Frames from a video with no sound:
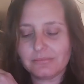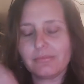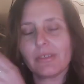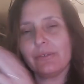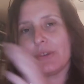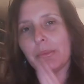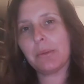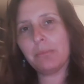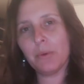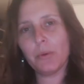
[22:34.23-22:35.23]
from a
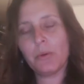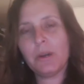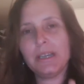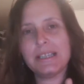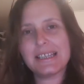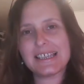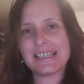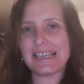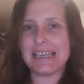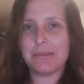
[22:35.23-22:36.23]
more
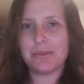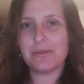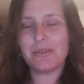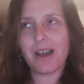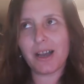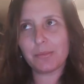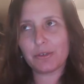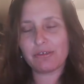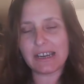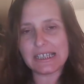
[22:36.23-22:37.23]
stable,
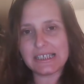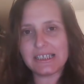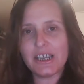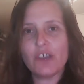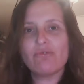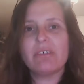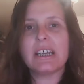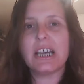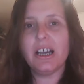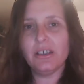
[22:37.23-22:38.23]
upgraded,
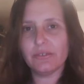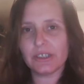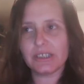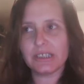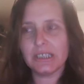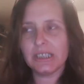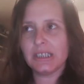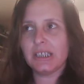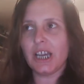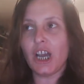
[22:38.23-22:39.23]
recovered,
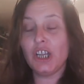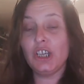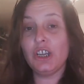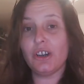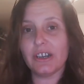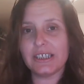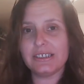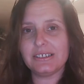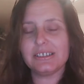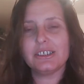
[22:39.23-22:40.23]

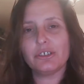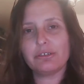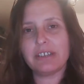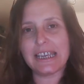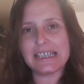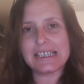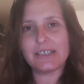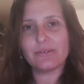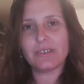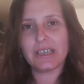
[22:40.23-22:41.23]
aligned,
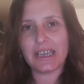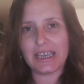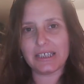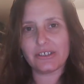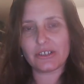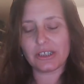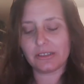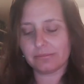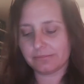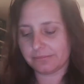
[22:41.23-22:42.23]
creative energy.
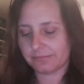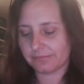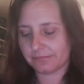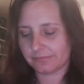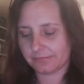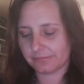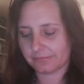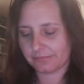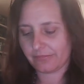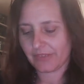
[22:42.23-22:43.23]

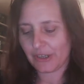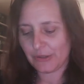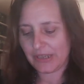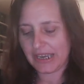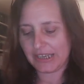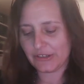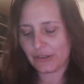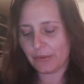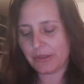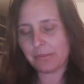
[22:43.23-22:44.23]
Okay,
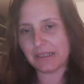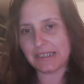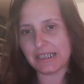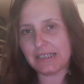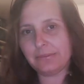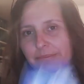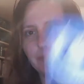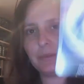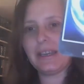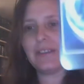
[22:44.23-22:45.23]
so on the Monday,
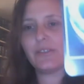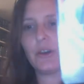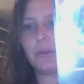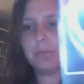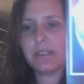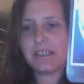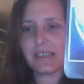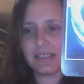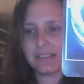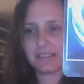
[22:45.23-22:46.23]
we have the High
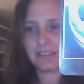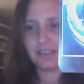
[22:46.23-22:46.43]
Priestess.